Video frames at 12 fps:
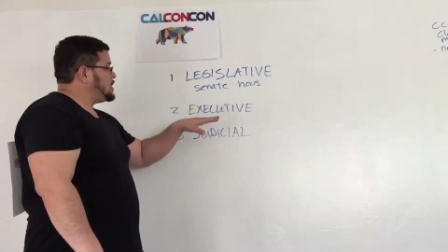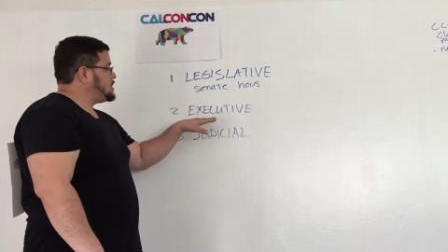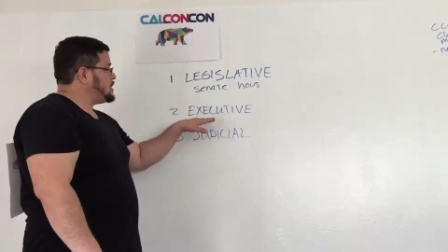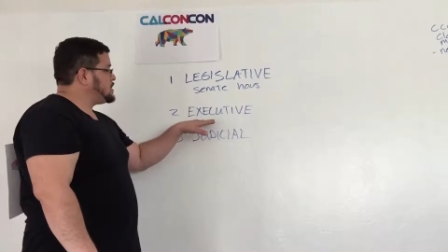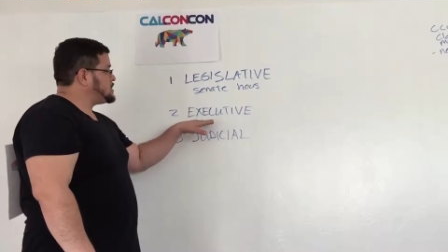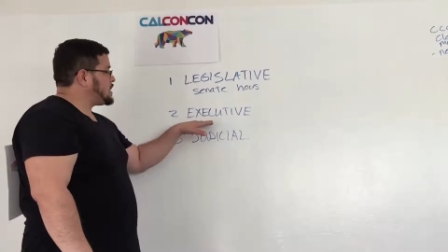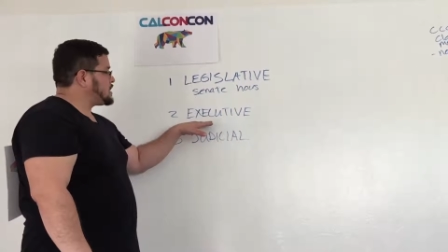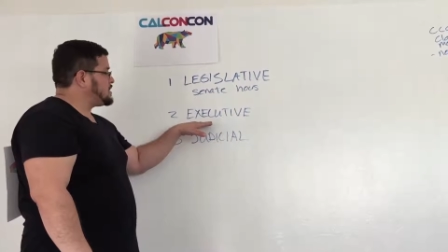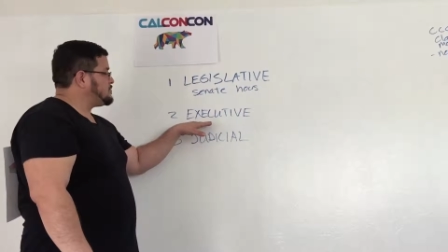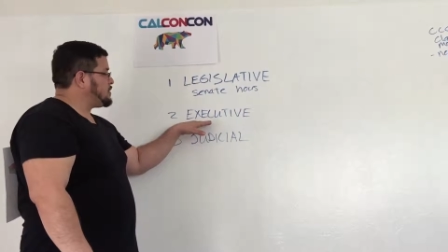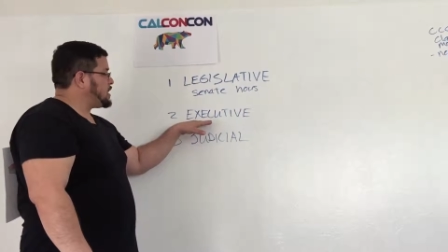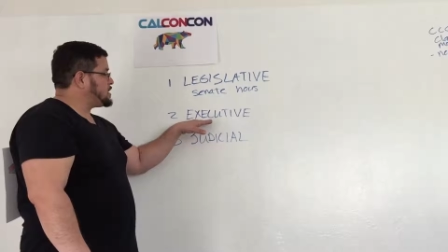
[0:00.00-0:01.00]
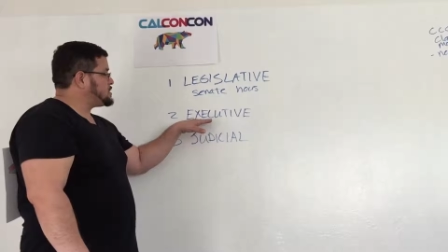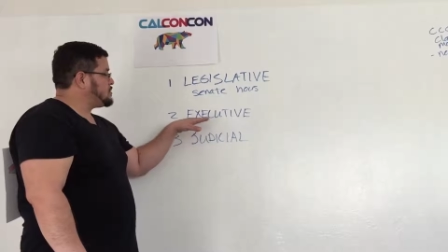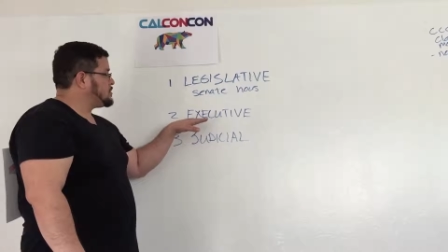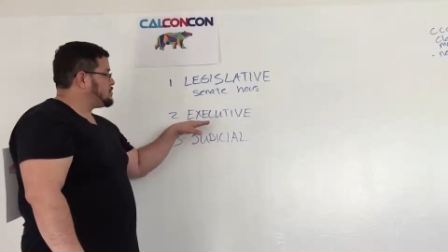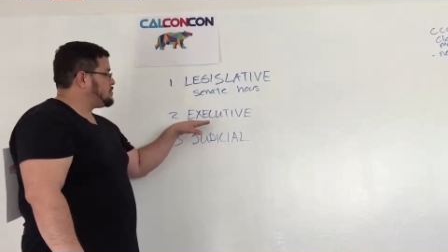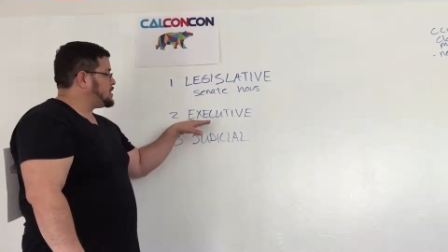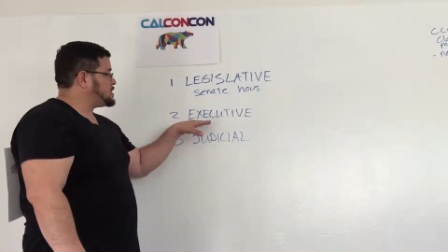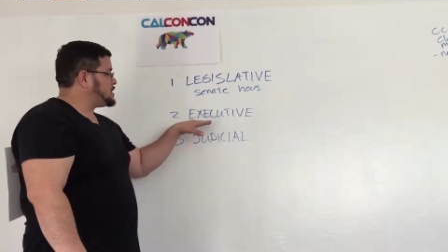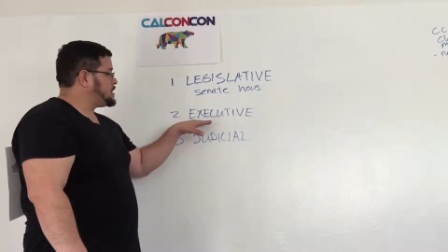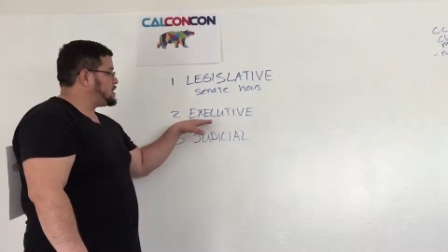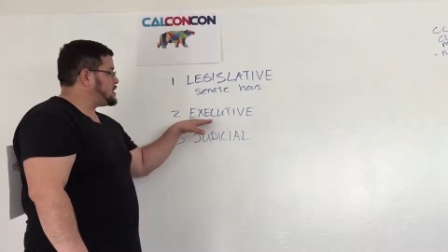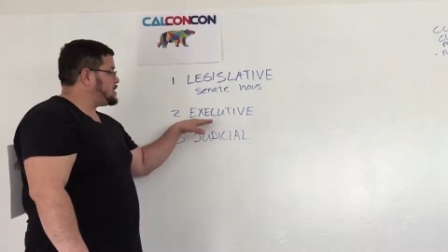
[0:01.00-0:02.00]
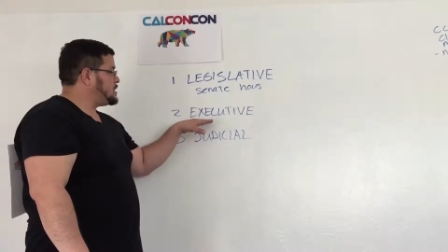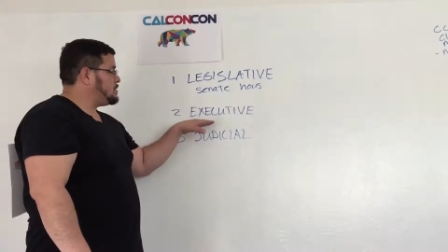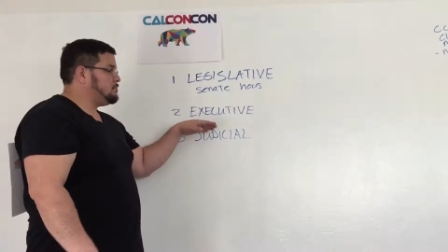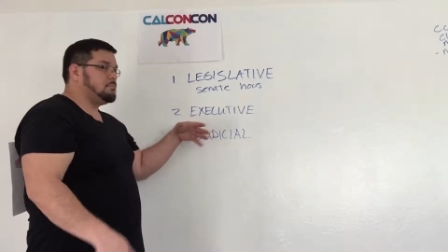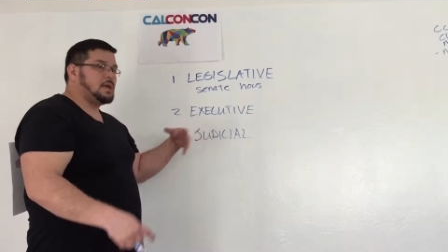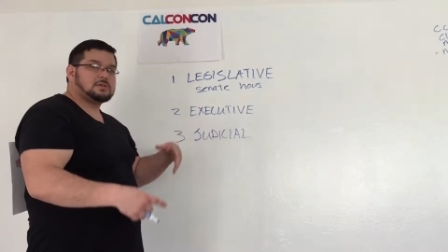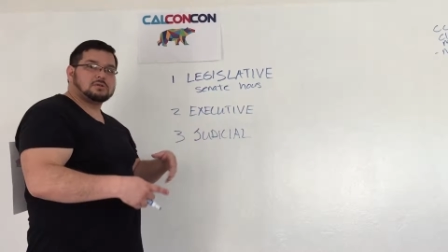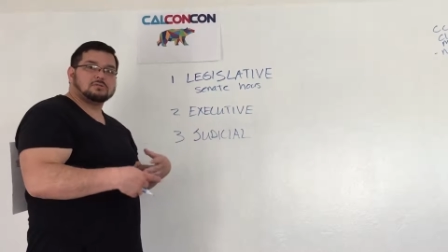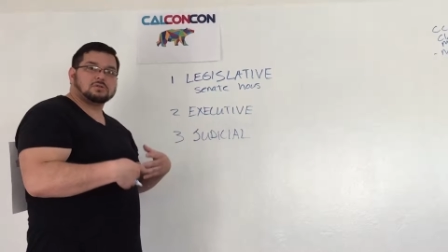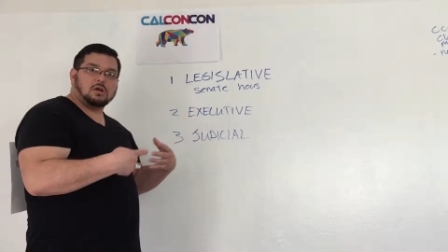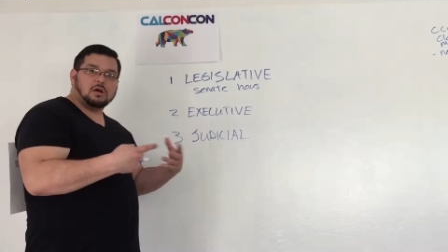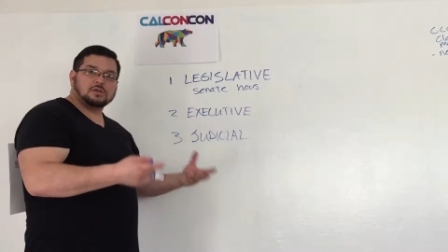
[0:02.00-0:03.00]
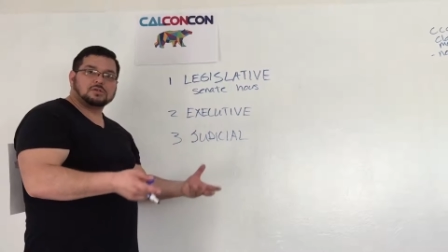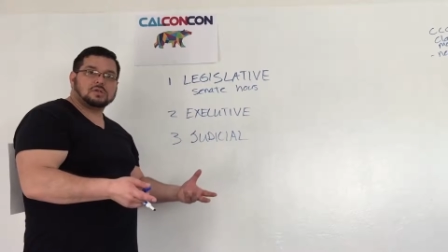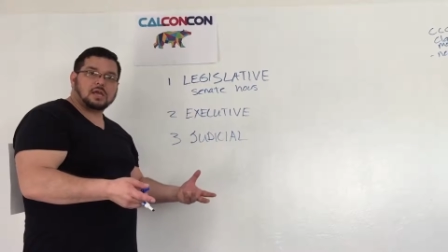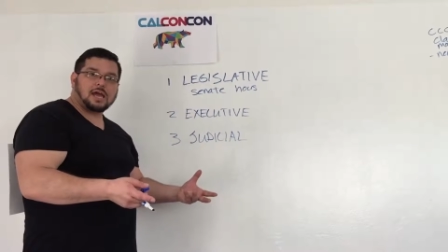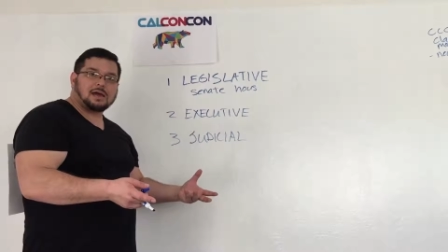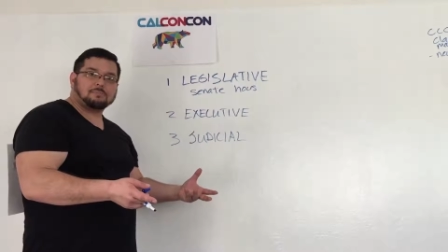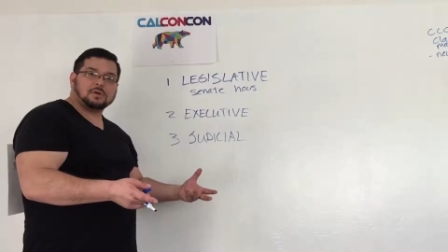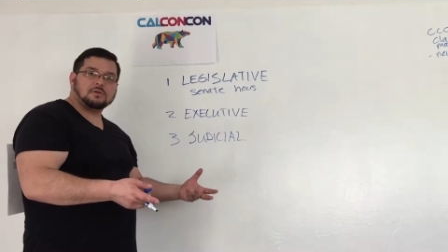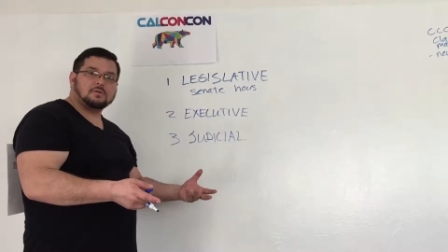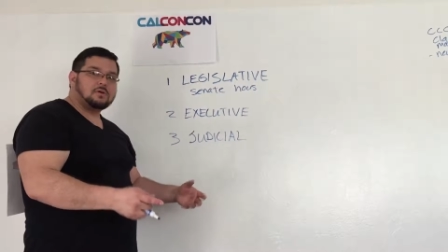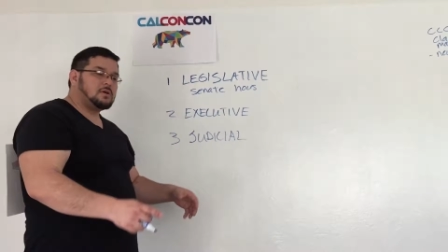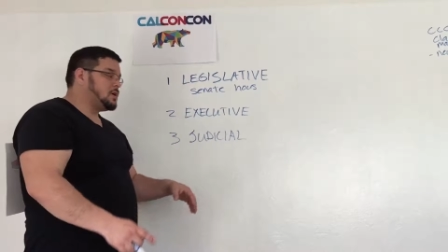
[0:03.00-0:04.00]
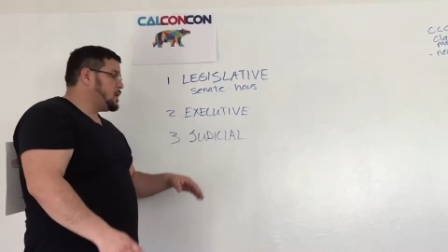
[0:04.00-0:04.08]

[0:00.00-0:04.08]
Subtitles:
Then the executive branch or the president makes those laws happen.